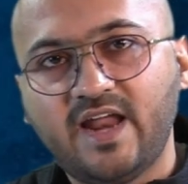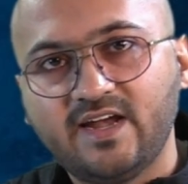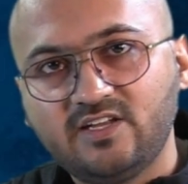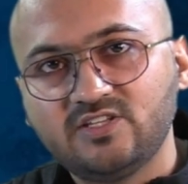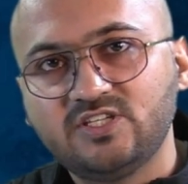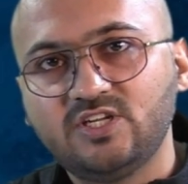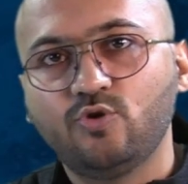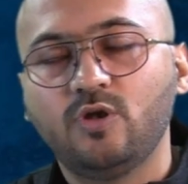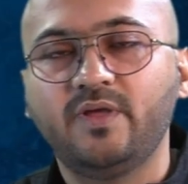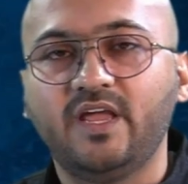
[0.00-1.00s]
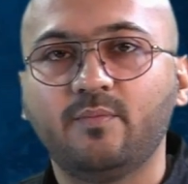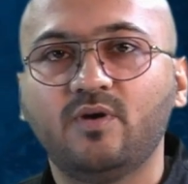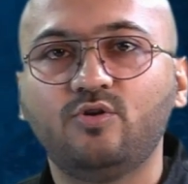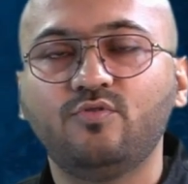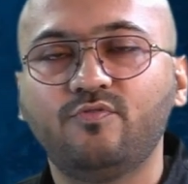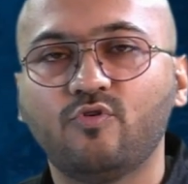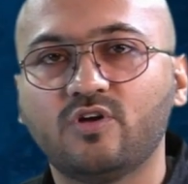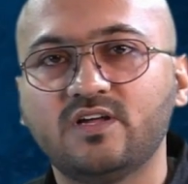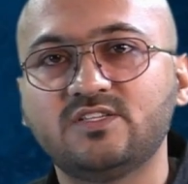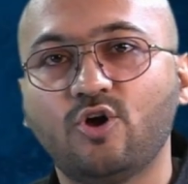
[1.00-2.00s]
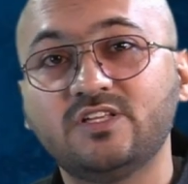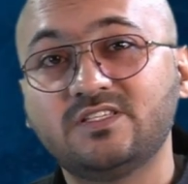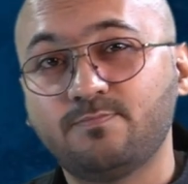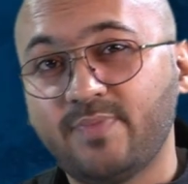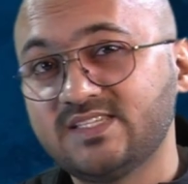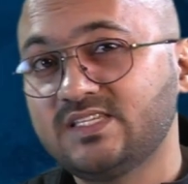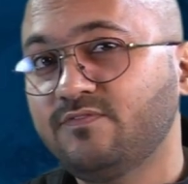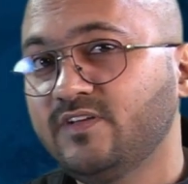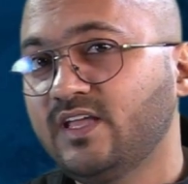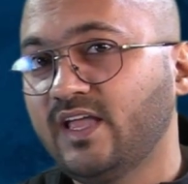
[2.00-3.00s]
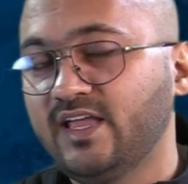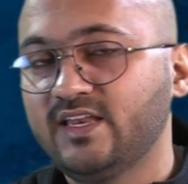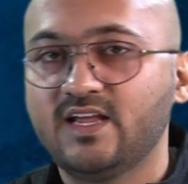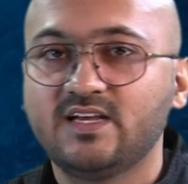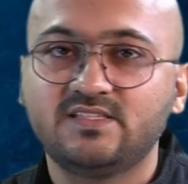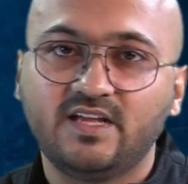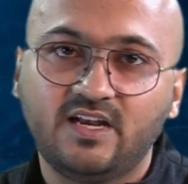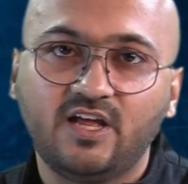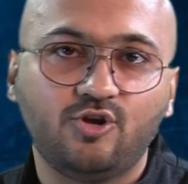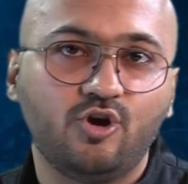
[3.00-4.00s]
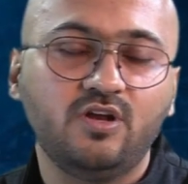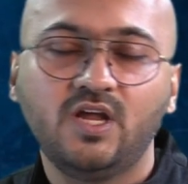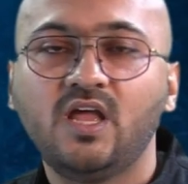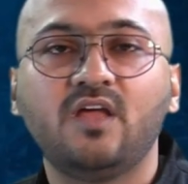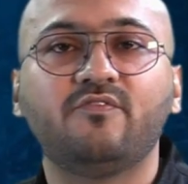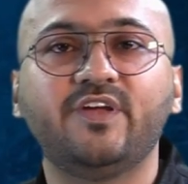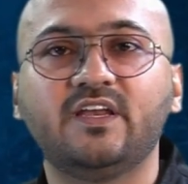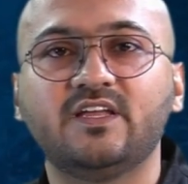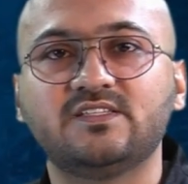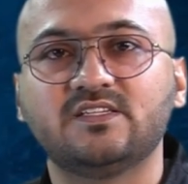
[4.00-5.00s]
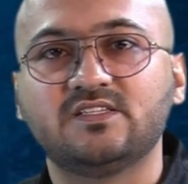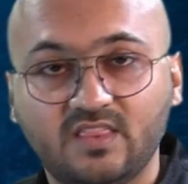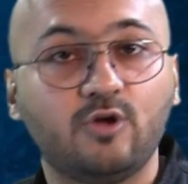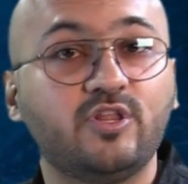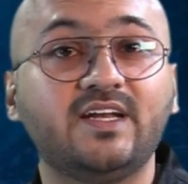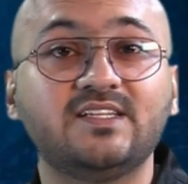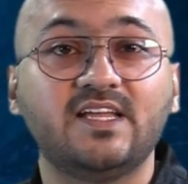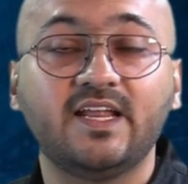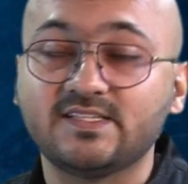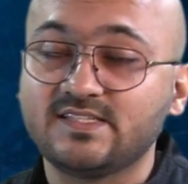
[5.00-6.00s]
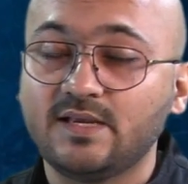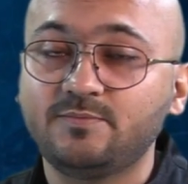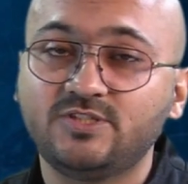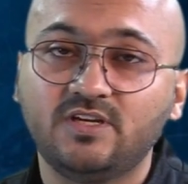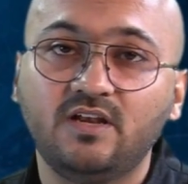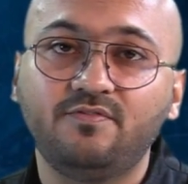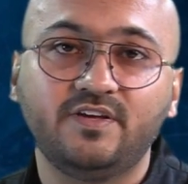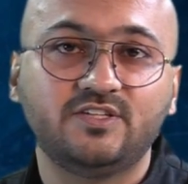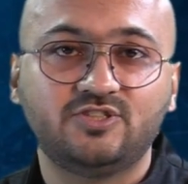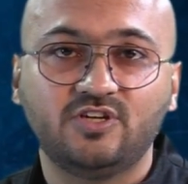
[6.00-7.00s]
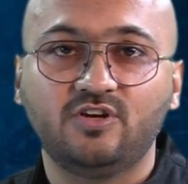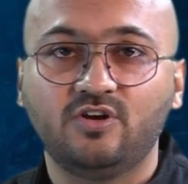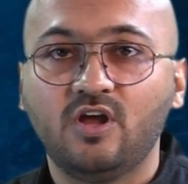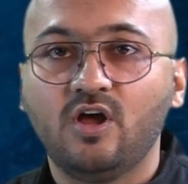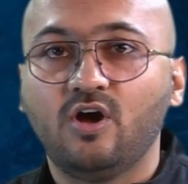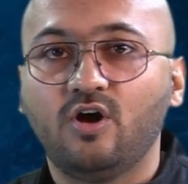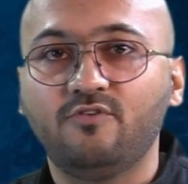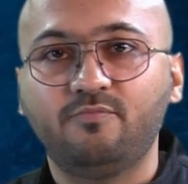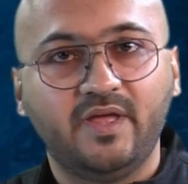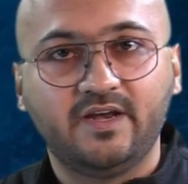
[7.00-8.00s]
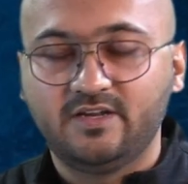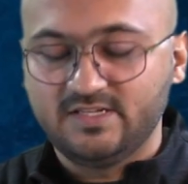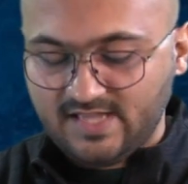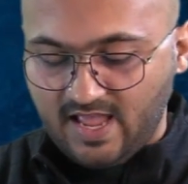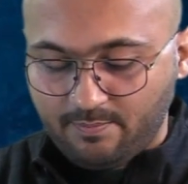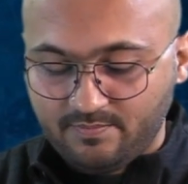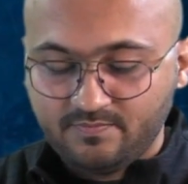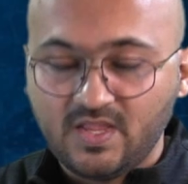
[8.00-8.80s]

strategy, you will be able to focus on specific areas that are your weaknesses. Now, that is an exceptional feature of MERITERS app.